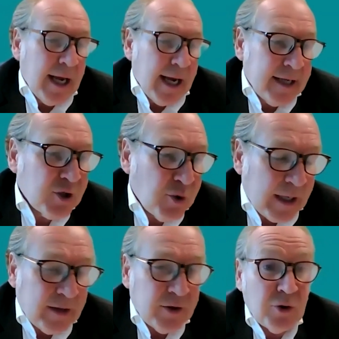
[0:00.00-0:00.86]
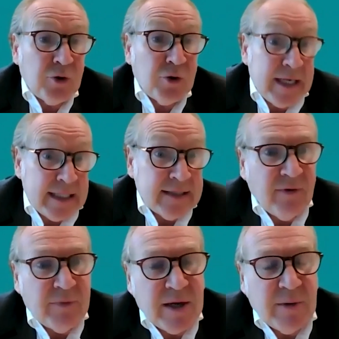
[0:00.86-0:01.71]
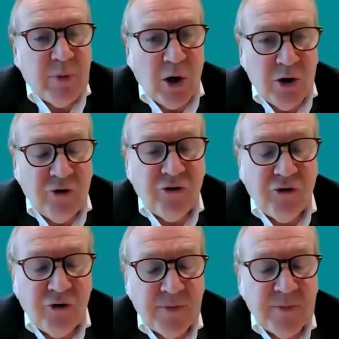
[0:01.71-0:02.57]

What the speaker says: answering the needs from the employers?